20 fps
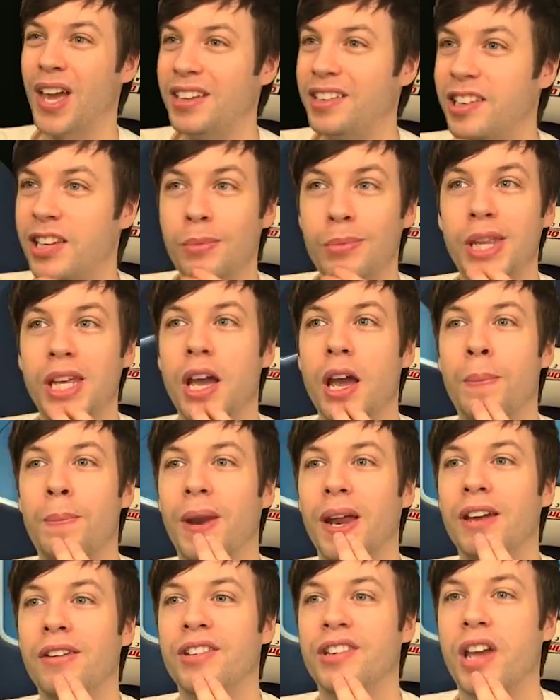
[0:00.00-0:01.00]
That team of the year
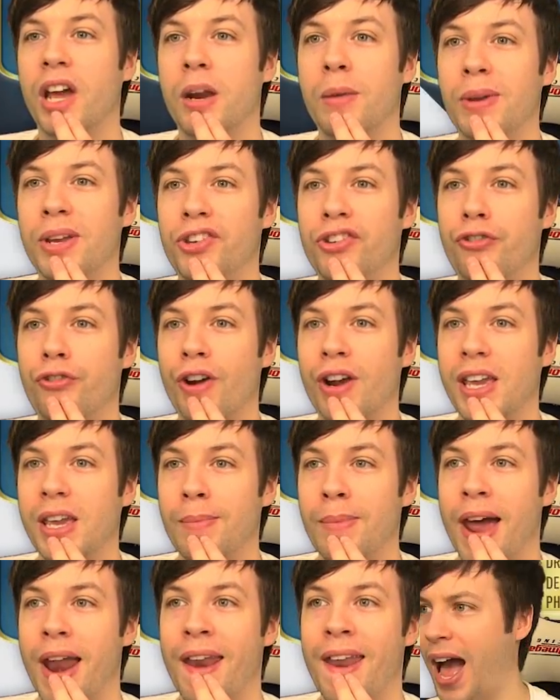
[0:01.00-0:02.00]
player is going to be
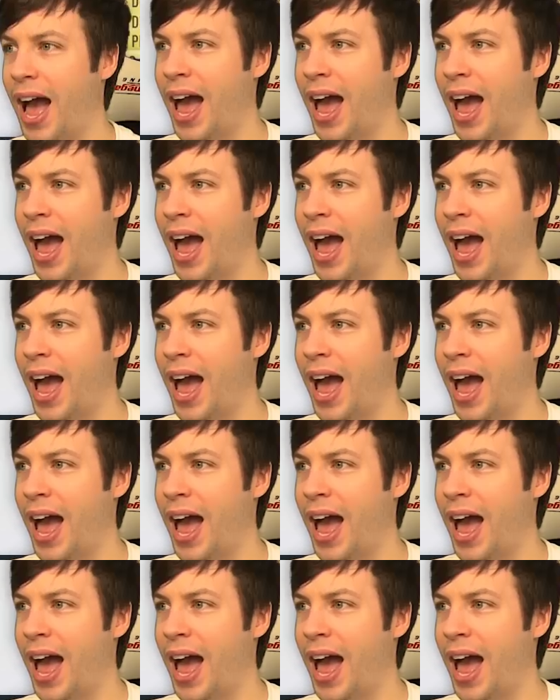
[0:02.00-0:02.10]
tricky, man.